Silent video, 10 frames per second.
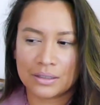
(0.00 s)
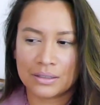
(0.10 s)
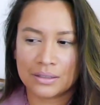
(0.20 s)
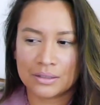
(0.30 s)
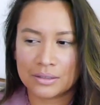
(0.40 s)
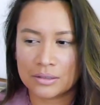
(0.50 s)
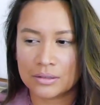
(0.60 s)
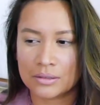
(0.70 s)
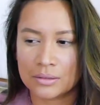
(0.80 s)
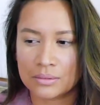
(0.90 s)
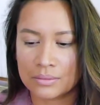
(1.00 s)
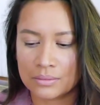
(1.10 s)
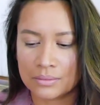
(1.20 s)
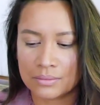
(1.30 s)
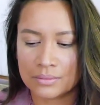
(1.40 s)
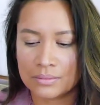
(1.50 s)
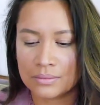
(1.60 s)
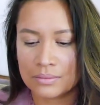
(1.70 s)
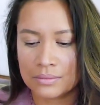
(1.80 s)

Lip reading: No one is speaking in this clip.